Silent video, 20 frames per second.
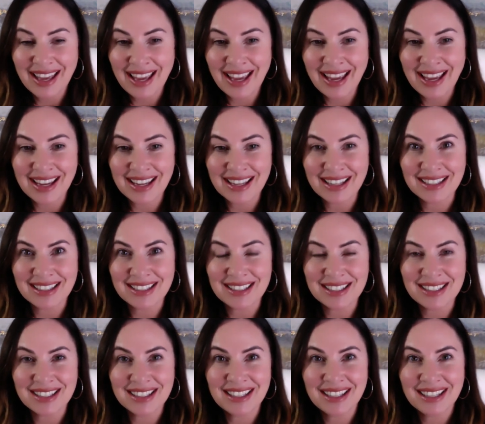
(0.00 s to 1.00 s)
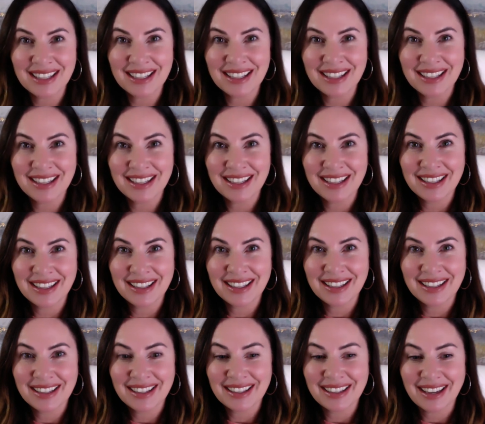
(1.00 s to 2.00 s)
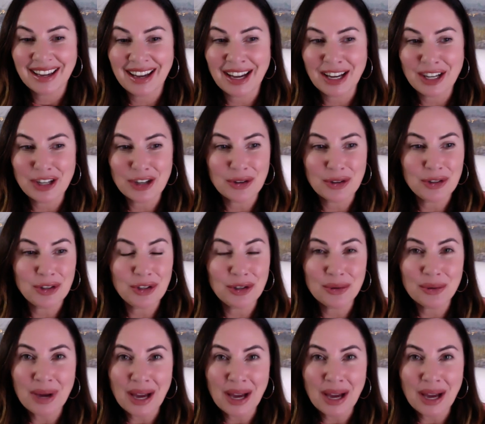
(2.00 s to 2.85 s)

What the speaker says: And I know you